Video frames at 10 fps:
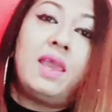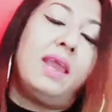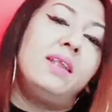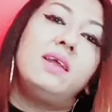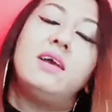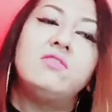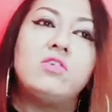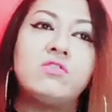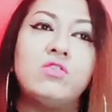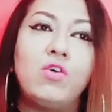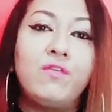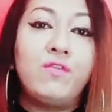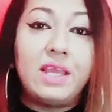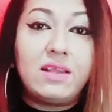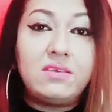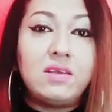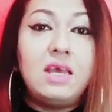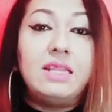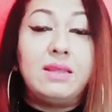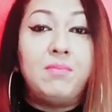And guys, also don't forget,
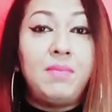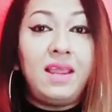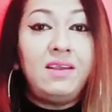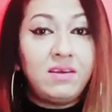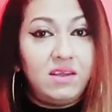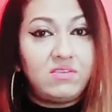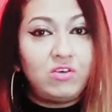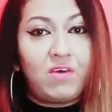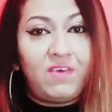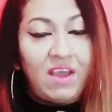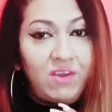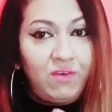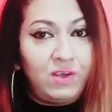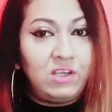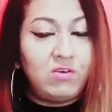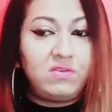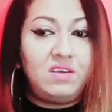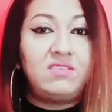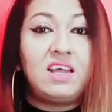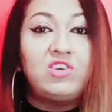the main reason of having videos
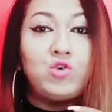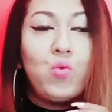is that you